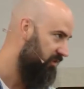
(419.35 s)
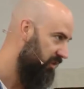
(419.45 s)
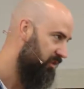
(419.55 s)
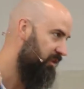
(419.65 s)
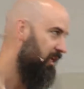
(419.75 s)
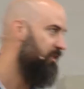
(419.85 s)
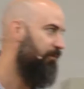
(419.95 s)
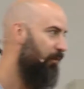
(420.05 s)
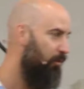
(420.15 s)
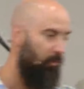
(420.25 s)

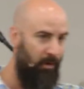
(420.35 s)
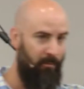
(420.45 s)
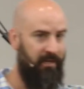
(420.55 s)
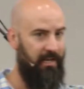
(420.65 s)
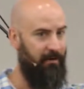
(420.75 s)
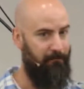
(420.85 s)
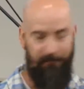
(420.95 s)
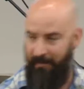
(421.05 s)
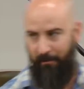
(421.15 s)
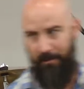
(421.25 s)
successful woman in a
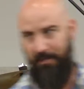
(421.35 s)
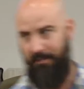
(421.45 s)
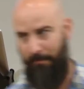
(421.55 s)
very